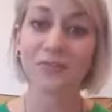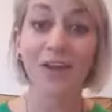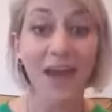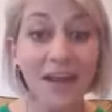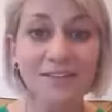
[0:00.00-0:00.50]

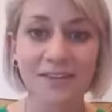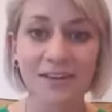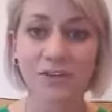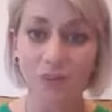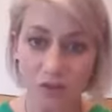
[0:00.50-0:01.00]

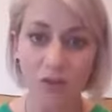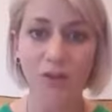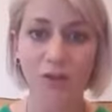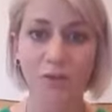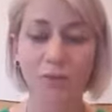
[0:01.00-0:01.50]
reality to
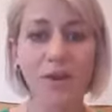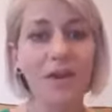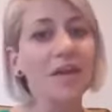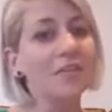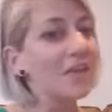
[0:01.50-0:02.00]
you.
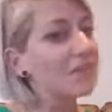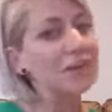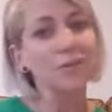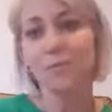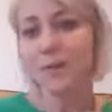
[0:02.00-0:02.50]
They've had
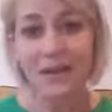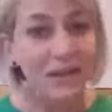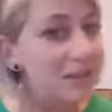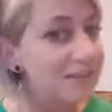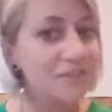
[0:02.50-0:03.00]
a
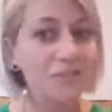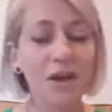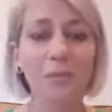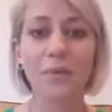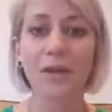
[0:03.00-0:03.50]
completely different
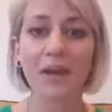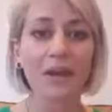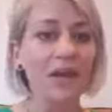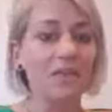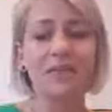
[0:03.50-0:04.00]

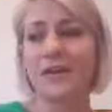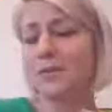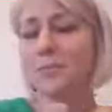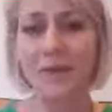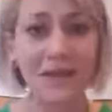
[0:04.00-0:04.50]
upbringing. They've had
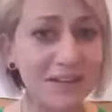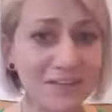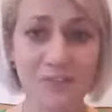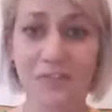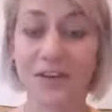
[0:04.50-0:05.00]
completely
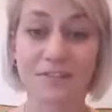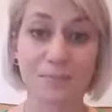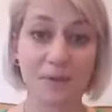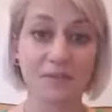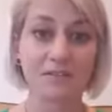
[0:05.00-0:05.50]
different experiences.
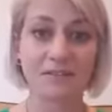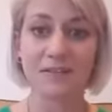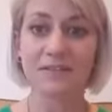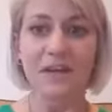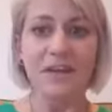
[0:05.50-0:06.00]

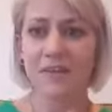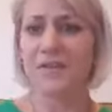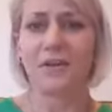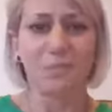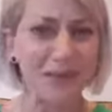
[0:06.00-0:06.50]
They've
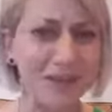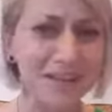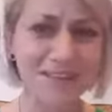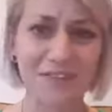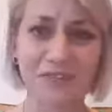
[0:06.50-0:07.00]
had
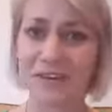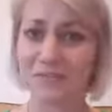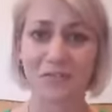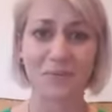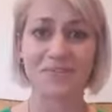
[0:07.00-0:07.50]
completely different
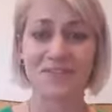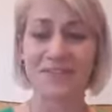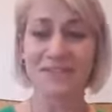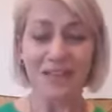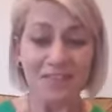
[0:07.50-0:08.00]

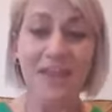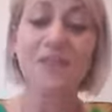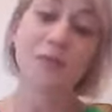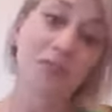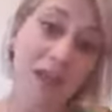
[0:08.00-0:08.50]
influences, and
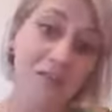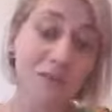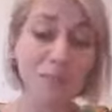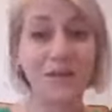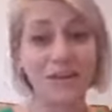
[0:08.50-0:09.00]
therefore they have
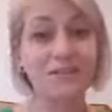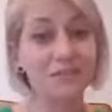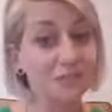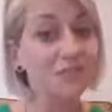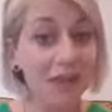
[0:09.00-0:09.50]
completely
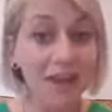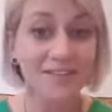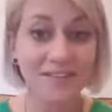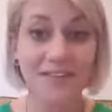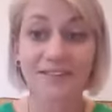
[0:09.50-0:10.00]
different
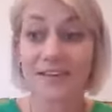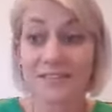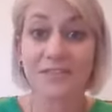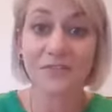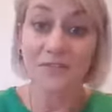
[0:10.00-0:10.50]
realities and
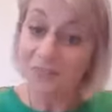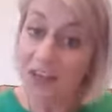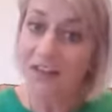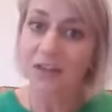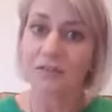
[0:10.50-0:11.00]
different
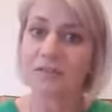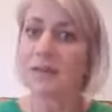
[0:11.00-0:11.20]
values.